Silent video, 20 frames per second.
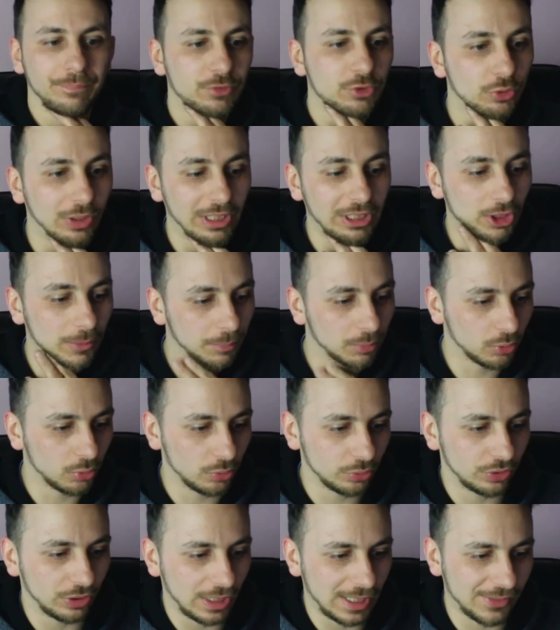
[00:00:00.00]
So I
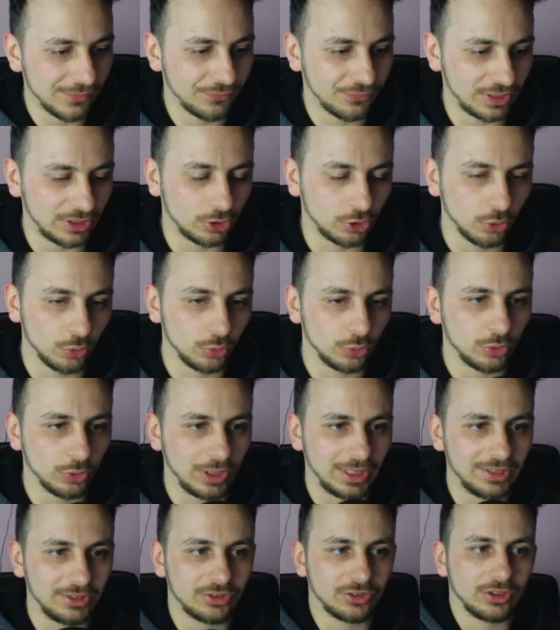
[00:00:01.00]
upload every two
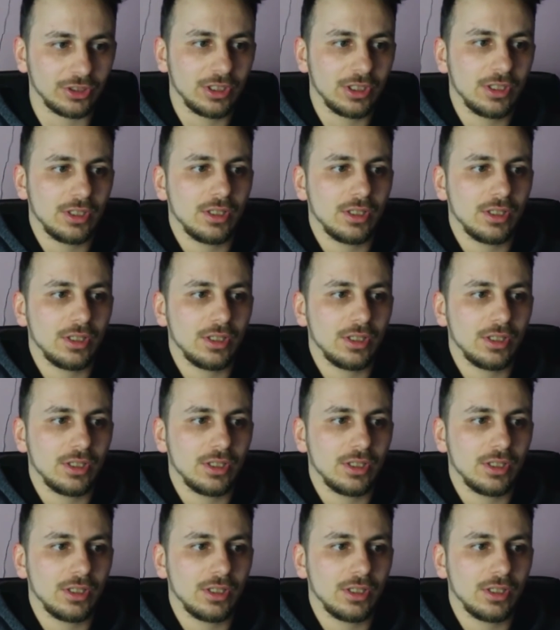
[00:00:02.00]
days.